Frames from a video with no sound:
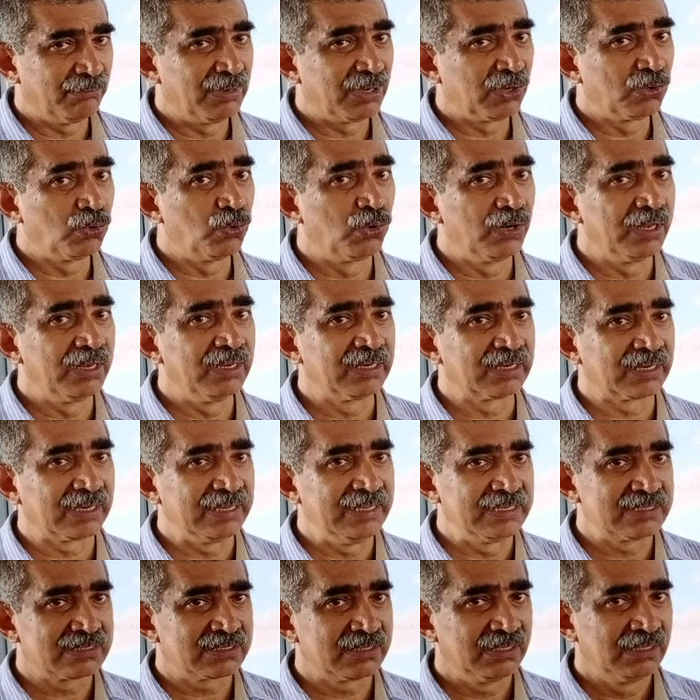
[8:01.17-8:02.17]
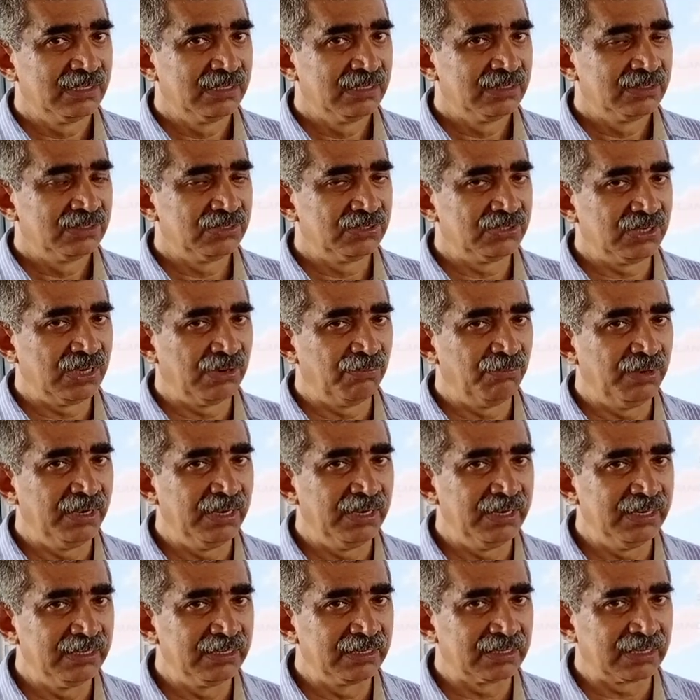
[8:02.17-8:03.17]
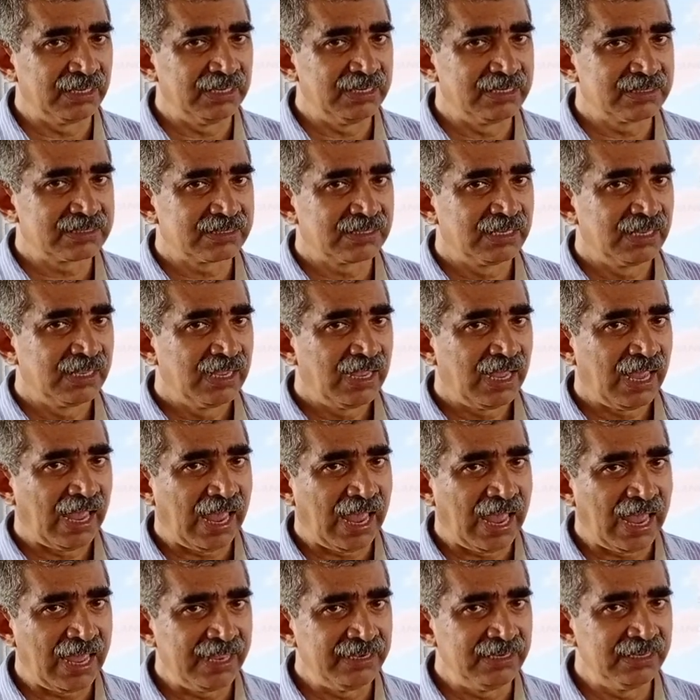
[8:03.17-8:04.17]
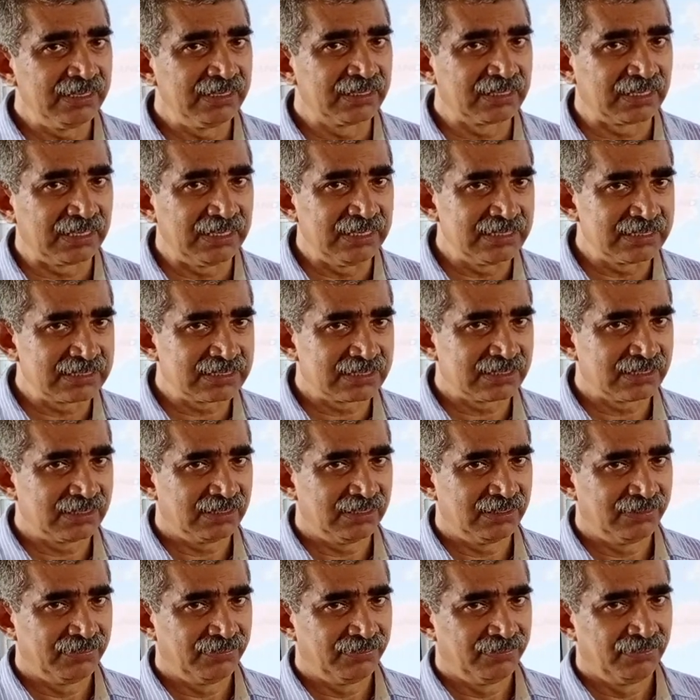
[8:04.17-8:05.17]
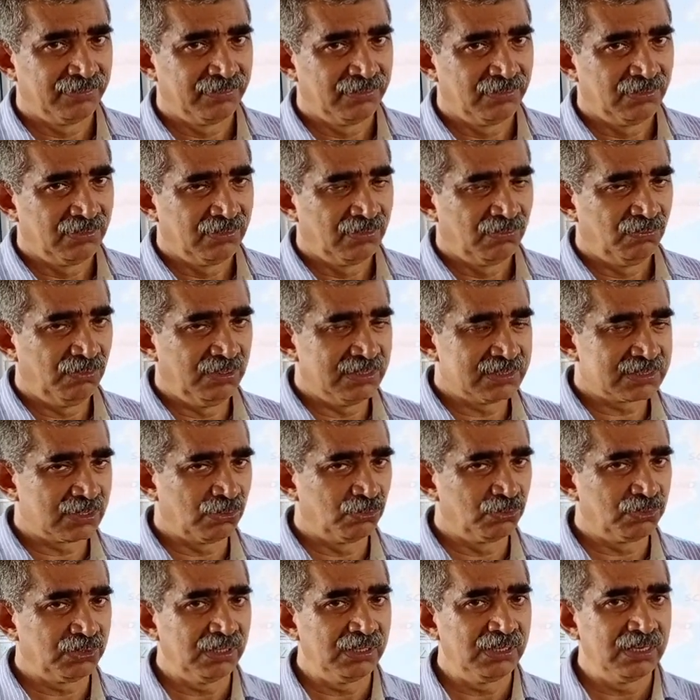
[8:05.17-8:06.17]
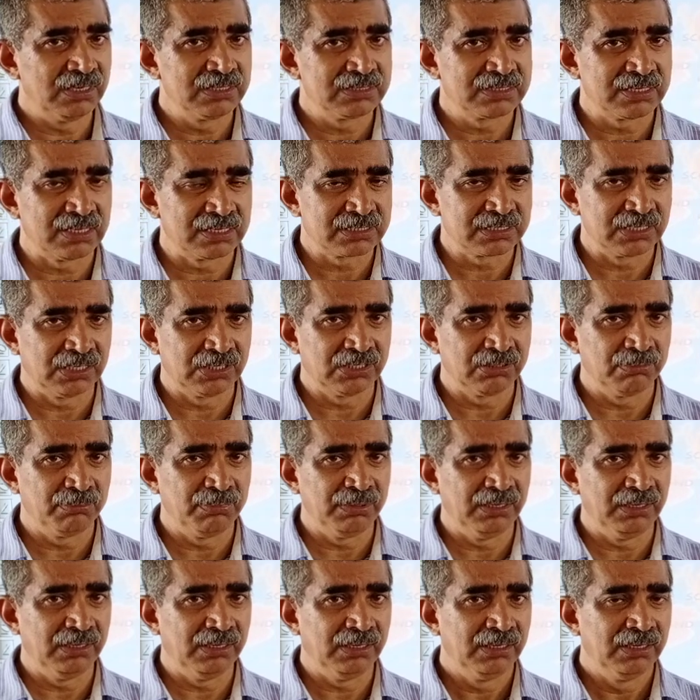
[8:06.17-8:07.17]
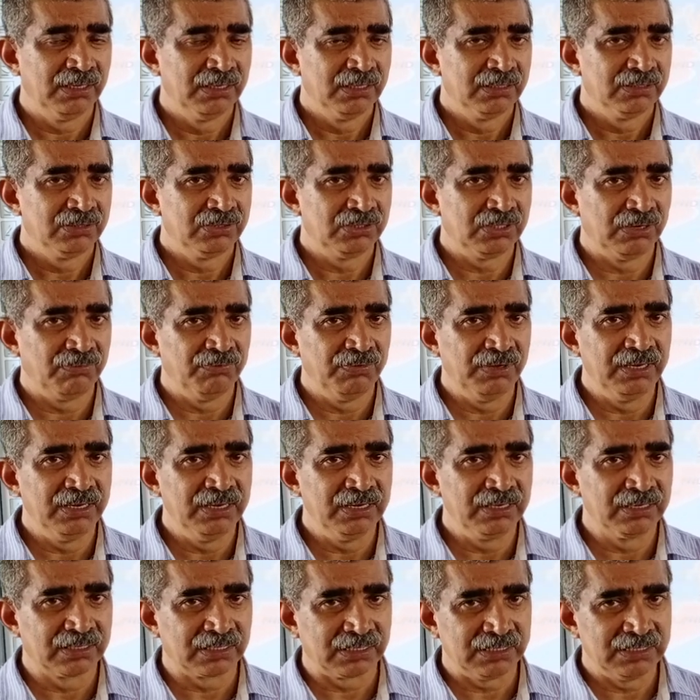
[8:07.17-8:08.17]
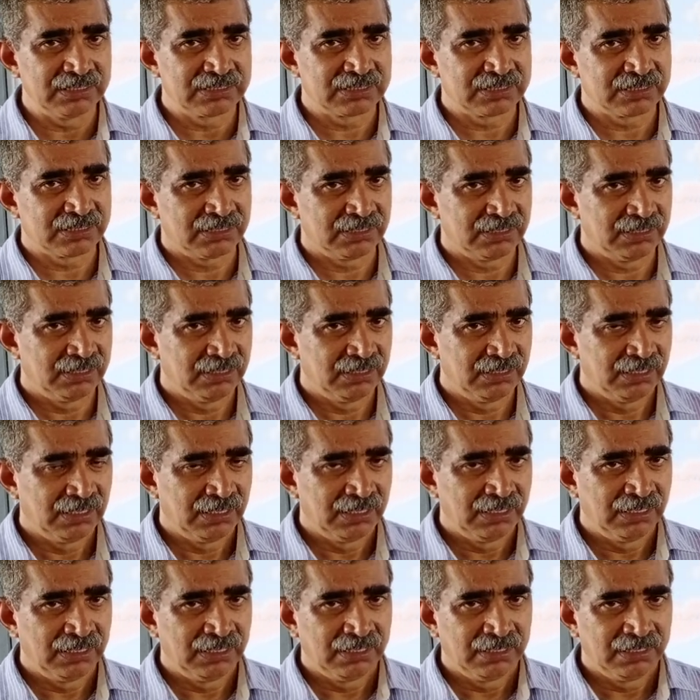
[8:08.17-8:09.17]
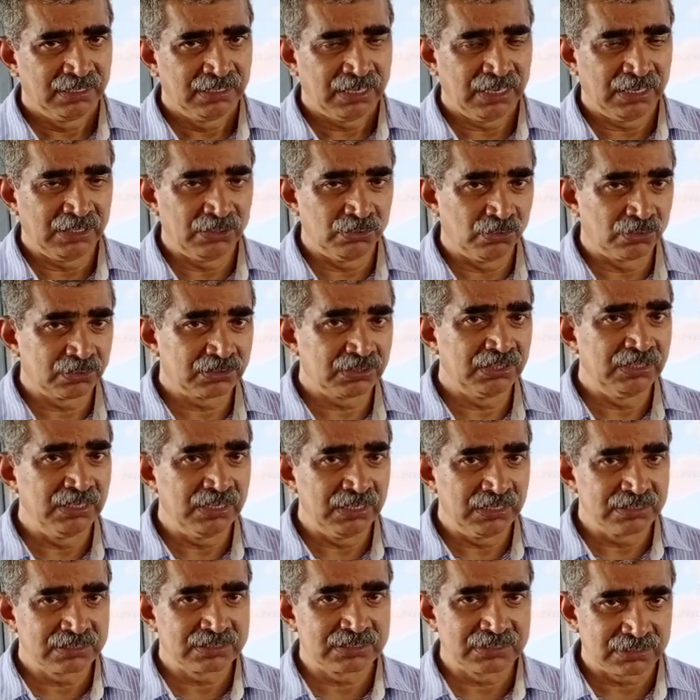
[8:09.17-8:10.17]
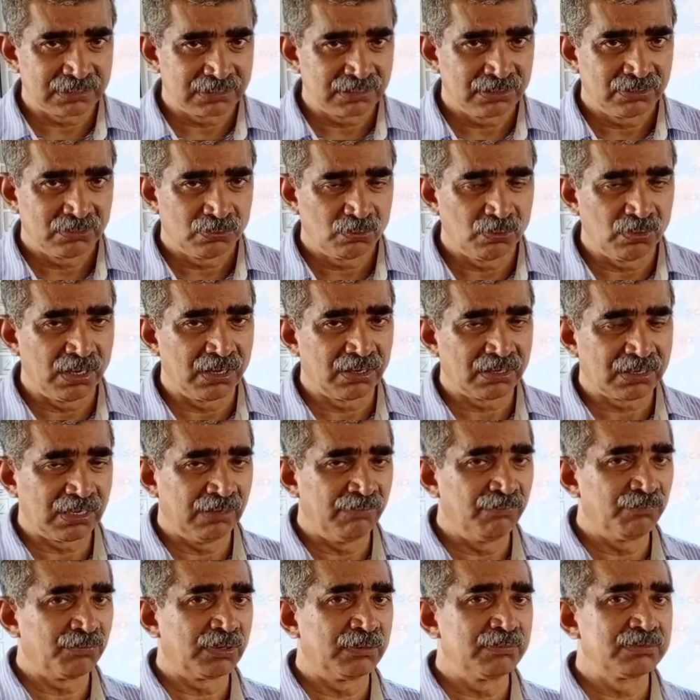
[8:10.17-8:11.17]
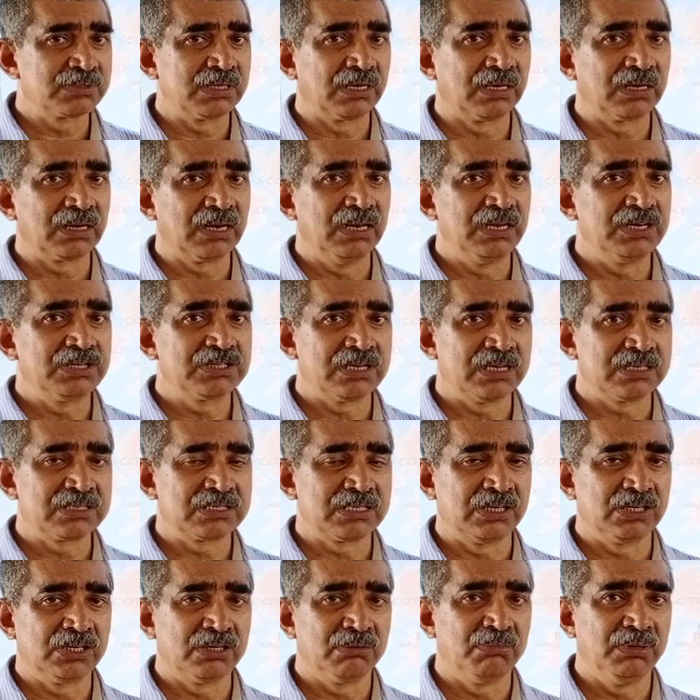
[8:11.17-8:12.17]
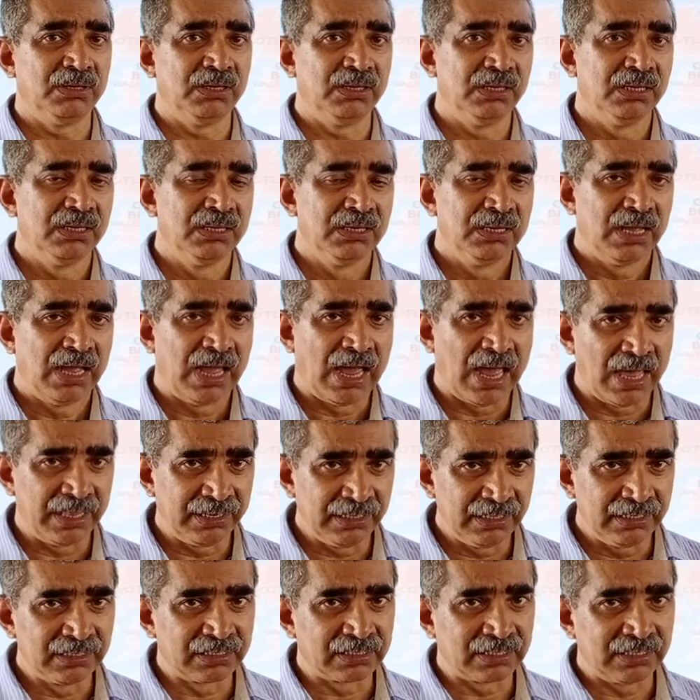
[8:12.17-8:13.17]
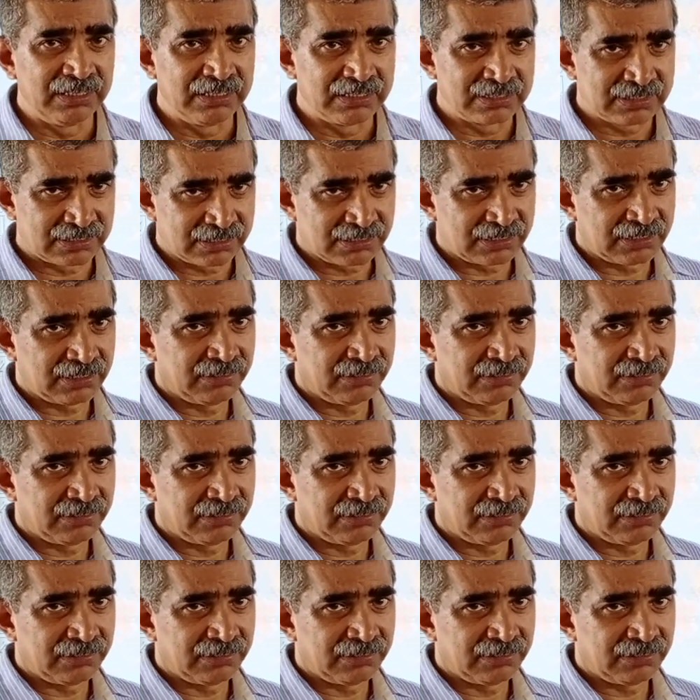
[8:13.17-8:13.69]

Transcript: Mongolian race, Dravidian race, Aryan race. We South Indians are said to be Dravidian race. And North Indians who are come from Central Asia are said to be Aryan race.